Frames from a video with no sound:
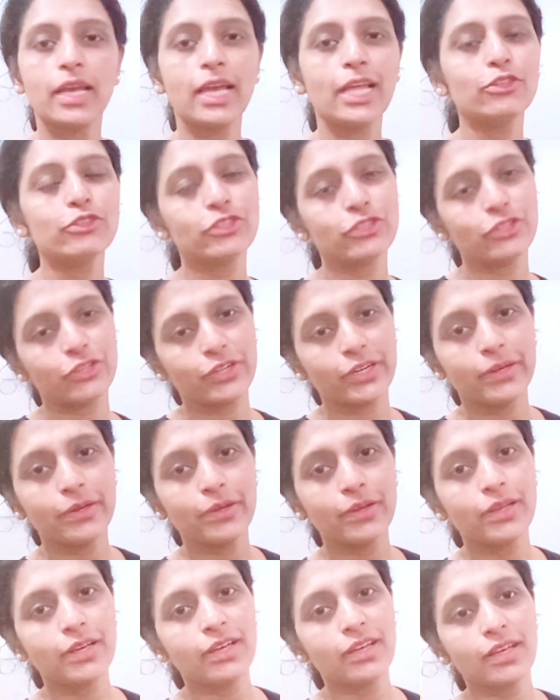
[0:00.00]
children.
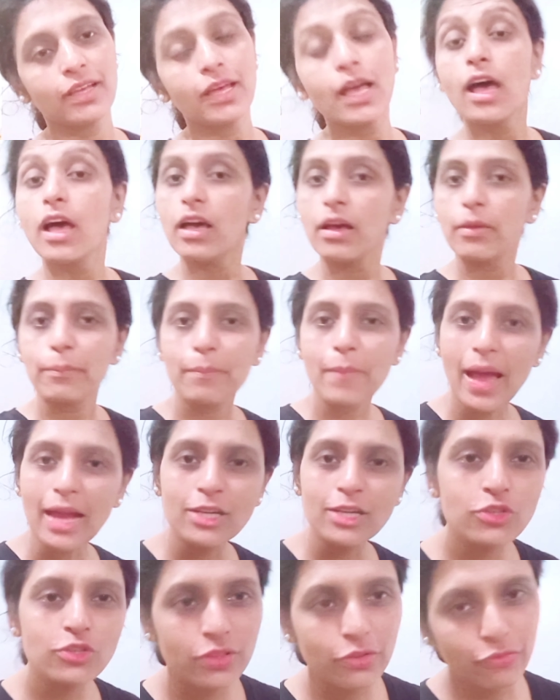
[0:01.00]
Back to
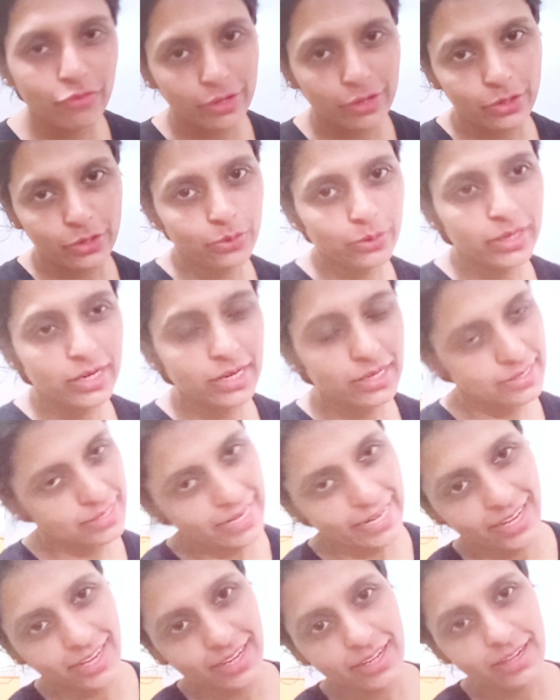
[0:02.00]
the video in a
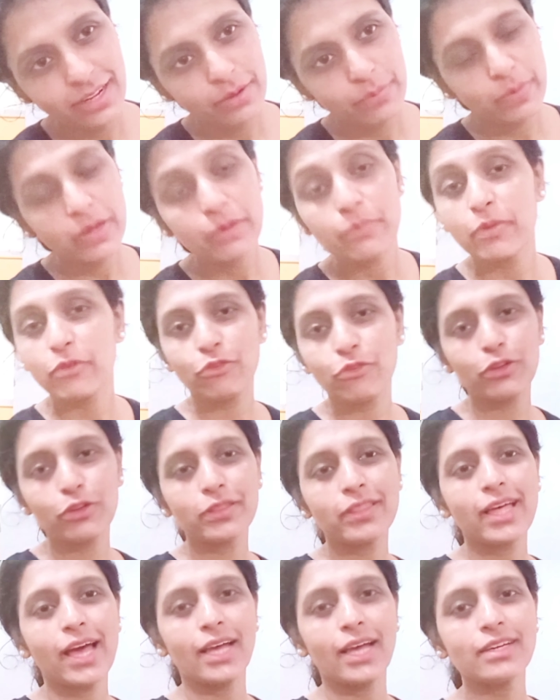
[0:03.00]
second, but before
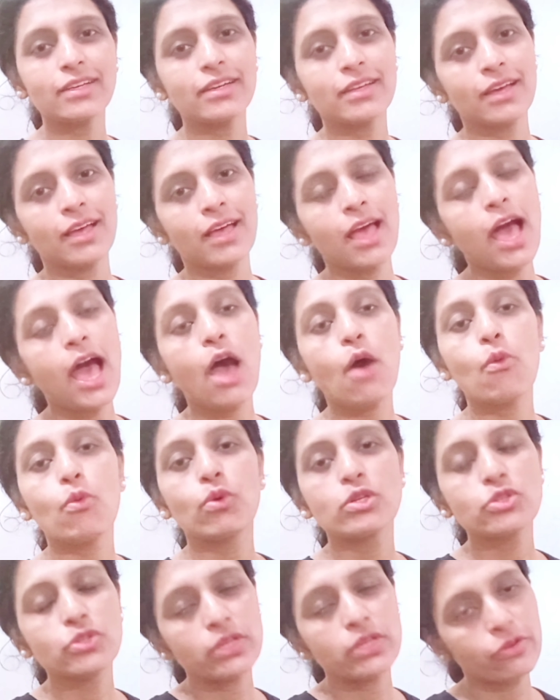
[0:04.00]
that I want
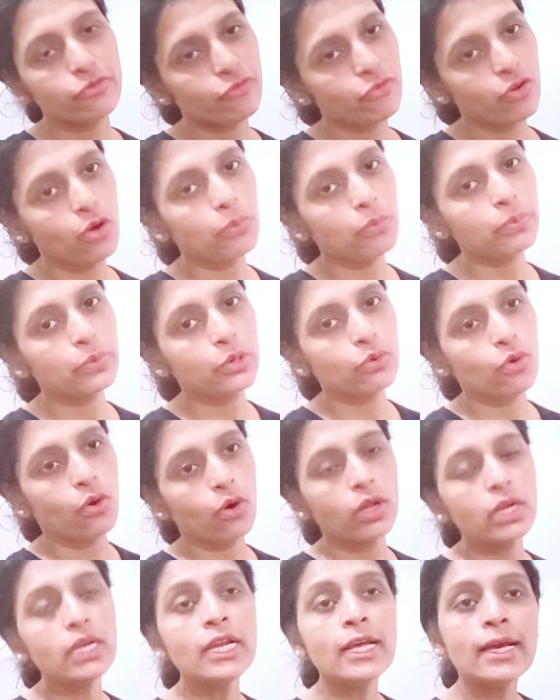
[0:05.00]
to inform you all
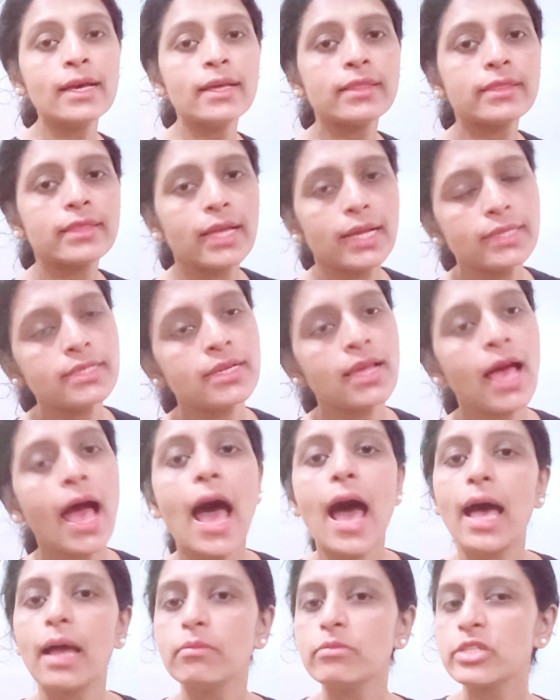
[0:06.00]
that I
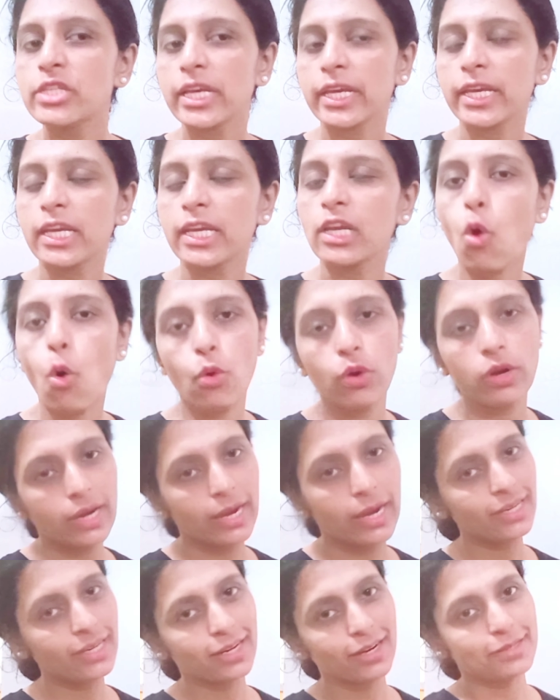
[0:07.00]
am taking online
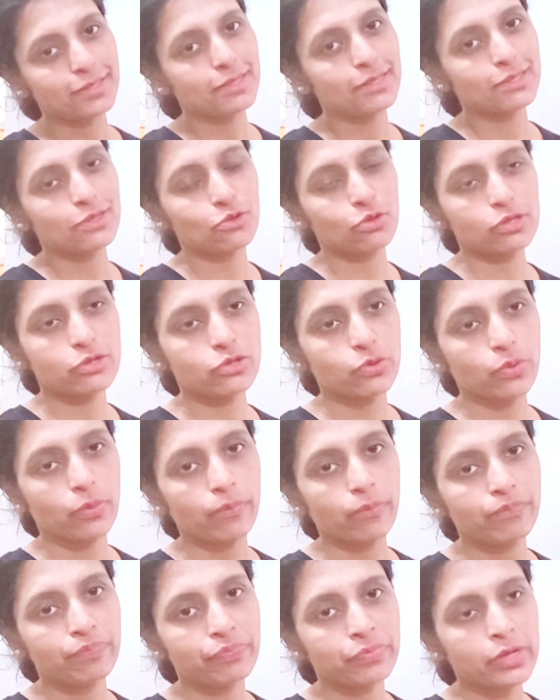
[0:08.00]
classes also.
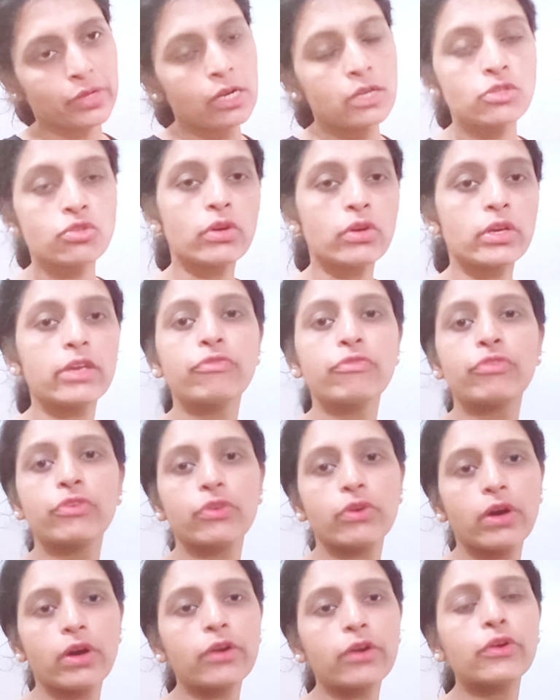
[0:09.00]
So if you
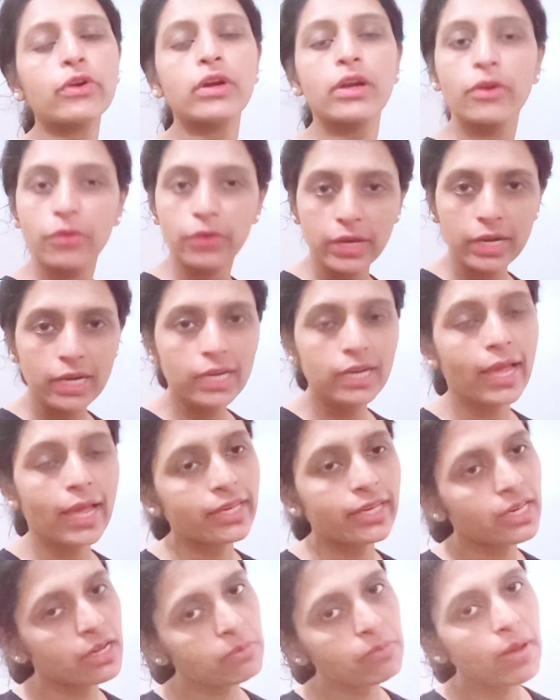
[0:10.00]
are really
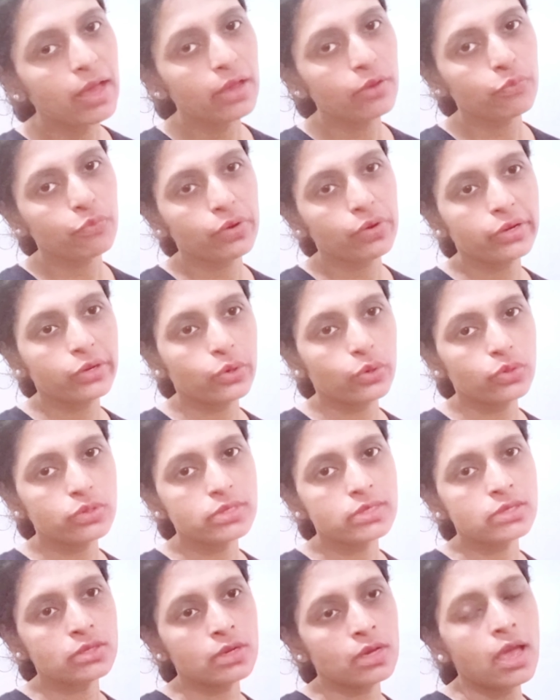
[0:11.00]
liking my videos
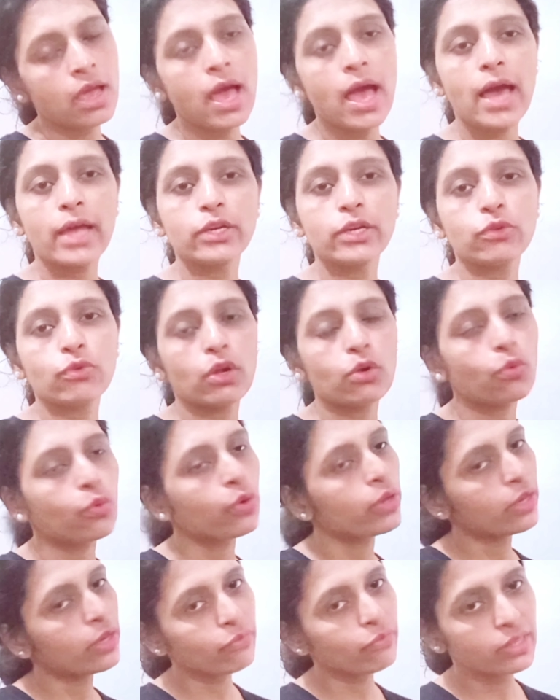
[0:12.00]
and you are
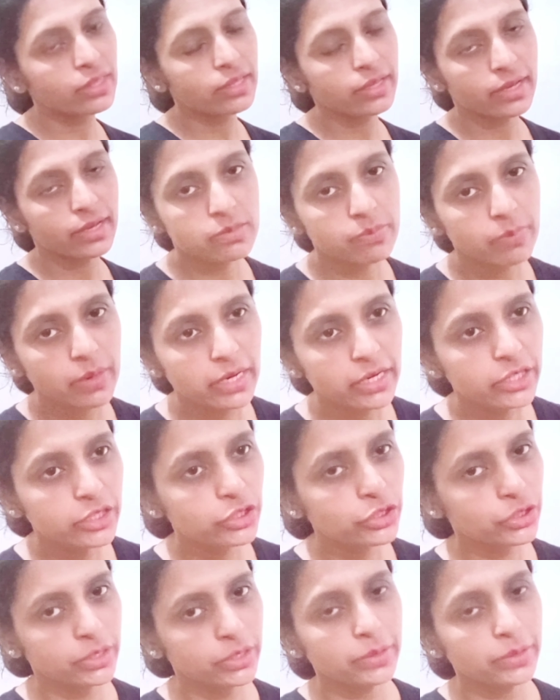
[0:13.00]
okay with the explanation,